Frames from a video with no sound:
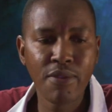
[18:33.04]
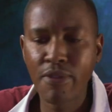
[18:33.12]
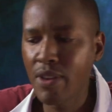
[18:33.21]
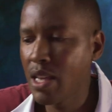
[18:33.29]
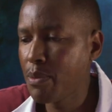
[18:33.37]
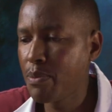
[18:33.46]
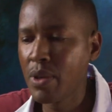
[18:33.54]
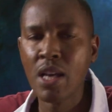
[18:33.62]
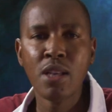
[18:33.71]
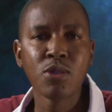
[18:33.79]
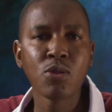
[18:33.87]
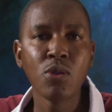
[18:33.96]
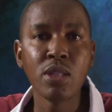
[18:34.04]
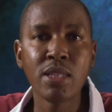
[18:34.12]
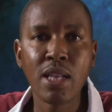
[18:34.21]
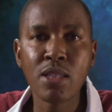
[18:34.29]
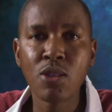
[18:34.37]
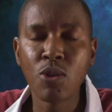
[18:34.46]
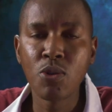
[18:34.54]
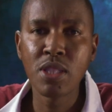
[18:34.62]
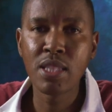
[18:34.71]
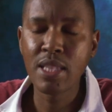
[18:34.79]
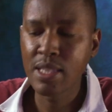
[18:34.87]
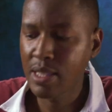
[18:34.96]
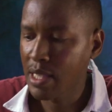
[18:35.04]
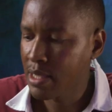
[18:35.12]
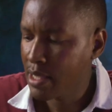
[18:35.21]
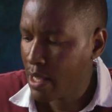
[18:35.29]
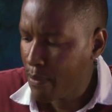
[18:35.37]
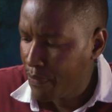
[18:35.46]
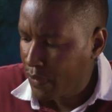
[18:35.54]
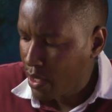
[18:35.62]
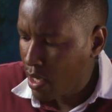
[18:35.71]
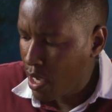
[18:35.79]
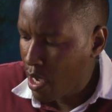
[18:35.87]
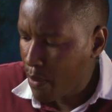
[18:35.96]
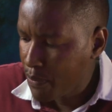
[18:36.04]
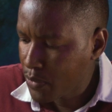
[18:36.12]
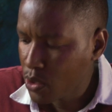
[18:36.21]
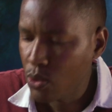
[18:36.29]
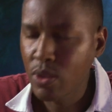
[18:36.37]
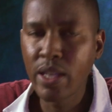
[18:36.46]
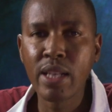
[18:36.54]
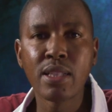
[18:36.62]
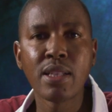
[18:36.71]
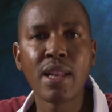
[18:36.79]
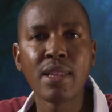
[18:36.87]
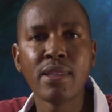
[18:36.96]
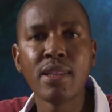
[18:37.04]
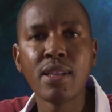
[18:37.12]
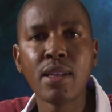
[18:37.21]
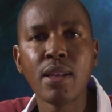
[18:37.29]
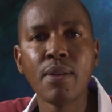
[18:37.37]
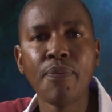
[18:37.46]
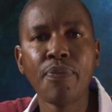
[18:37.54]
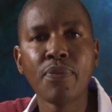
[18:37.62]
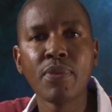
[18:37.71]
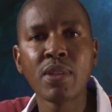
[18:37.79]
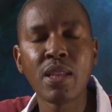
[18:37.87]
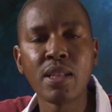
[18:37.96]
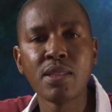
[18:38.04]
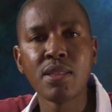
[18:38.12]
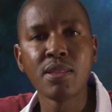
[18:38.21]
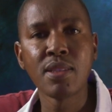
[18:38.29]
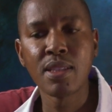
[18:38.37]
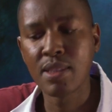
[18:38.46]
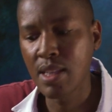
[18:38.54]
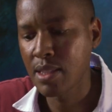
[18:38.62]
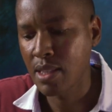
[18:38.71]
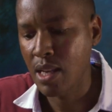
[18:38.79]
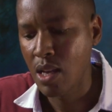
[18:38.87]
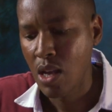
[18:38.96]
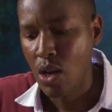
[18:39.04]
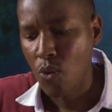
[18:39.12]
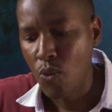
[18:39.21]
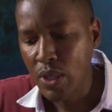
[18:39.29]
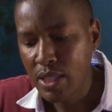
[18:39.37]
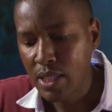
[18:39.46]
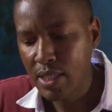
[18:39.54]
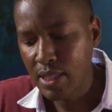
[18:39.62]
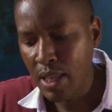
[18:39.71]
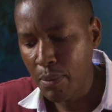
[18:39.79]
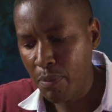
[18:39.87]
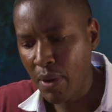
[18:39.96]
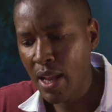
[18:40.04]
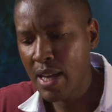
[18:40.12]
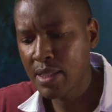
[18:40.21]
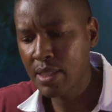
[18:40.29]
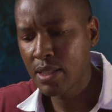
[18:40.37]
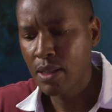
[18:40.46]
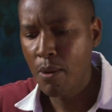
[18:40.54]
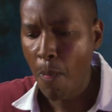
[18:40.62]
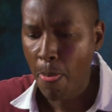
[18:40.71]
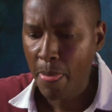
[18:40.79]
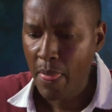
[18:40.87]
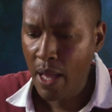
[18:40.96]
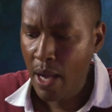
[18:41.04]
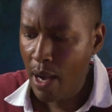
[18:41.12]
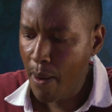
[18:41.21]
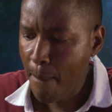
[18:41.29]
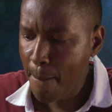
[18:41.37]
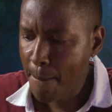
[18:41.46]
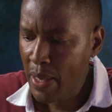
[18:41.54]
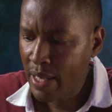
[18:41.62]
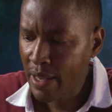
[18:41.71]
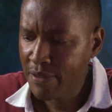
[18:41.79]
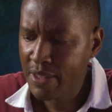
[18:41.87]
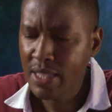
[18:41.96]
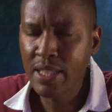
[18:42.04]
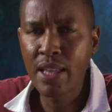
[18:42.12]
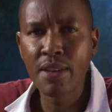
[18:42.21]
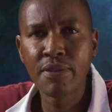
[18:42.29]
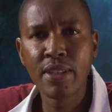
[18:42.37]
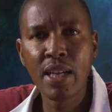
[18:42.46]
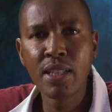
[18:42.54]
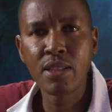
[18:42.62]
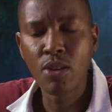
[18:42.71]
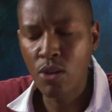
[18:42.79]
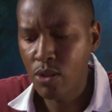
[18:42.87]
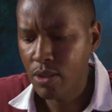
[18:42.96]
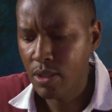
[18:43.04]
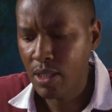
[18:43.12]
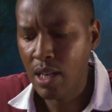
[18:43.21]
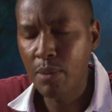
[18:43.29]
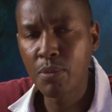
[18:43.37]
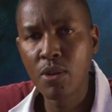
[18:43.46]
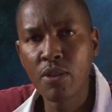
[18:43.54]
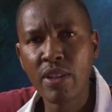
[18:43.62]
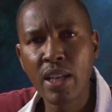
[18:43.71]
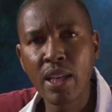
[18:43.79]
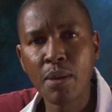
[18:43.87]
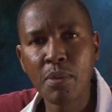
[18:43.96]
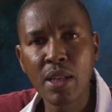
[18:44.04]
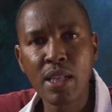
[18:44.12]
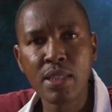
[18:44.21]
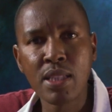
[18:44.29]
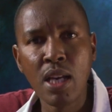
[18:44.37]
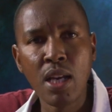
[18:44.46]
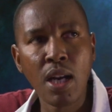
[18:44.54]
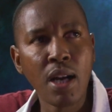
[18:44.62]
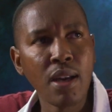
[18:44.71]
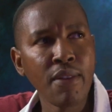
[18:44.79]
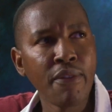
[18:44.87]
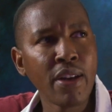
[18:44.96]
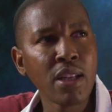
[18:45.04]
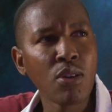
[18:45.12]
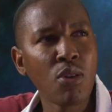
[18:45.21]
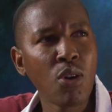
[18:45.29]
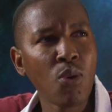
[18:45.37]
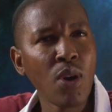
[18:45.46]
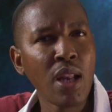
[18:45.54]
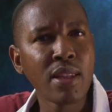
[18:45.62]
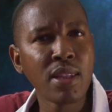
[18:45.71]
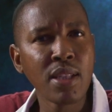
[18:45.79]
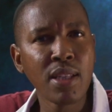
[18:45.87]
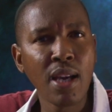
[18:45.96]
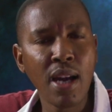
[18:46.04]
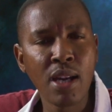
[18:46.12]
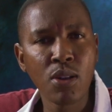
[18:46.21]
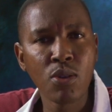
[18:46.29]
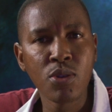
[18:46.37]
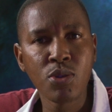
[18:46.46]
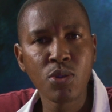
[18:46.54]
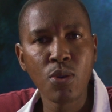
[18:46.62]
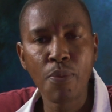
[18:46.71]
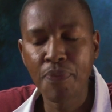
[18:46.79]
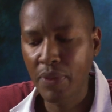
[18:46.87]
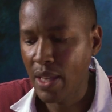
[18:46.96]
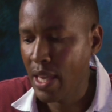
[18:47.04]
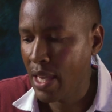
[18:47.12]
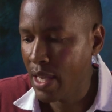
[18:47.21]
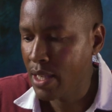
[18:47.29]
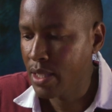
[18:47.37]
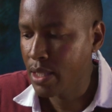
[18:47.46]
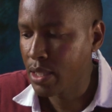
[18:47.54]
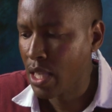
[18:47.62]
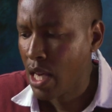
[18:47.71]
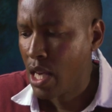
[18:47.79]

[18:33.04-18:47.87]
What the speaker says: flap, so it just closes the sensor so that nothing touches the sensor, which is a plus. And I've seen they have done it on a couple of their cameras. If I recall well, I think they are also had it.